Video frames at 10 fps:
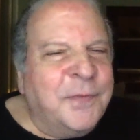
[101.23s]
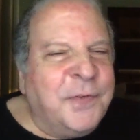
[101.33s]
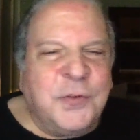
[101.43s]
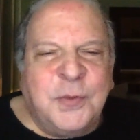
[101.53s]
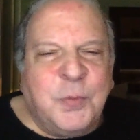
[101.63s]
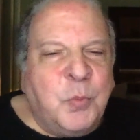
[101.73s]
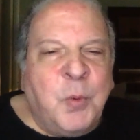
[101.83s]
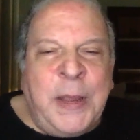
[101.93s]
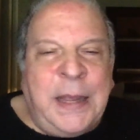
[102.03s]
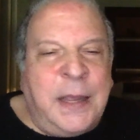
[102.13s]
first
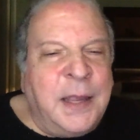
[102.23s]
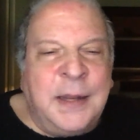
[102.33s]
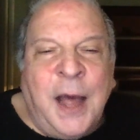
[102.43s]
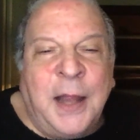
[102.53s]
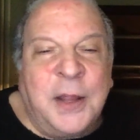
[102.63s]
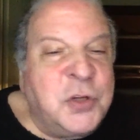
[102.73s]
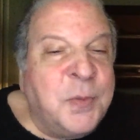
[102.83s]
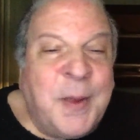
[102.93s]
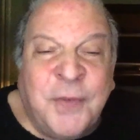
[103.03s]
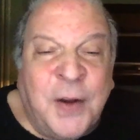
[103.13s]
week in college.
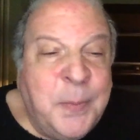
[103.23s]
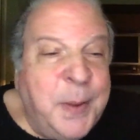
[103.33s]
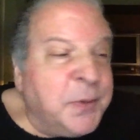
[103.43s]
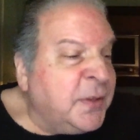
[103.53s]
You met funny people.